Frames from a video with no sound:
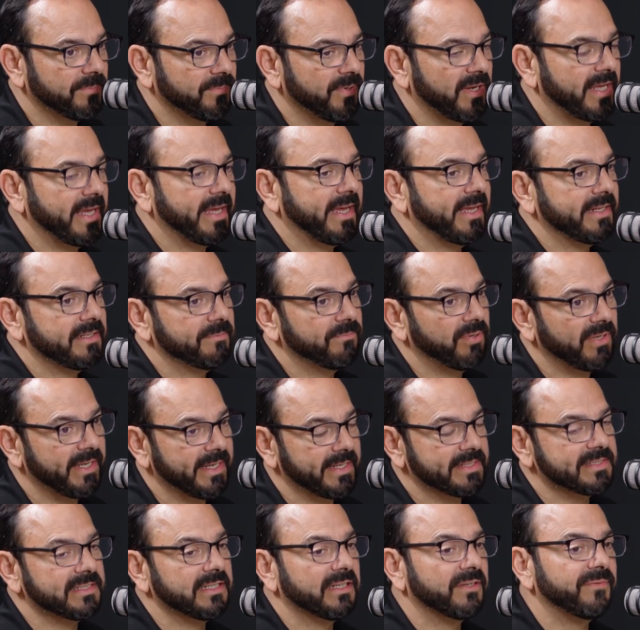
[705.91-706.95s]
to play
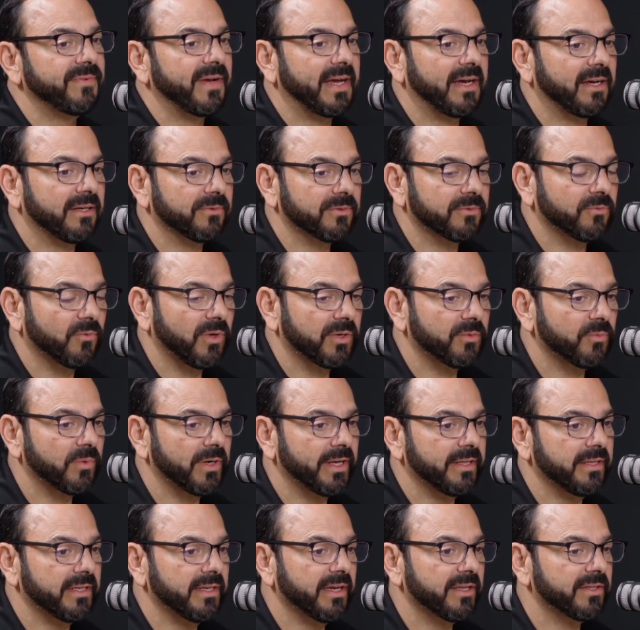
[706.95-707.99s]
itself out one
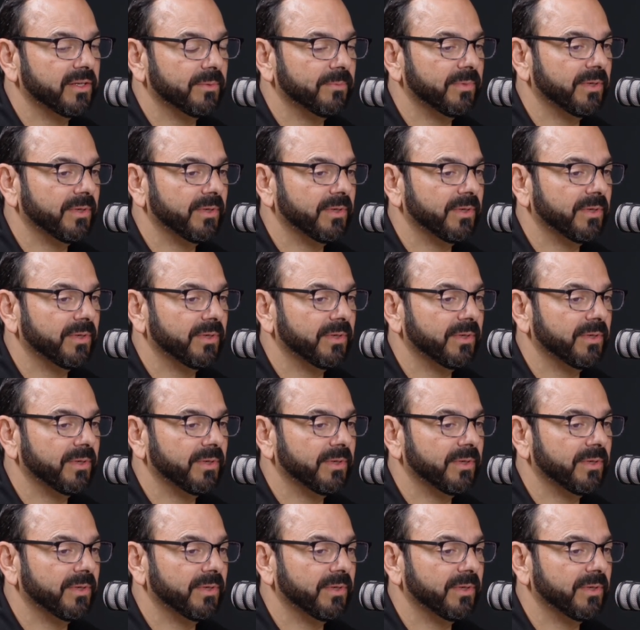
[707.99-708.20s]
way or the other.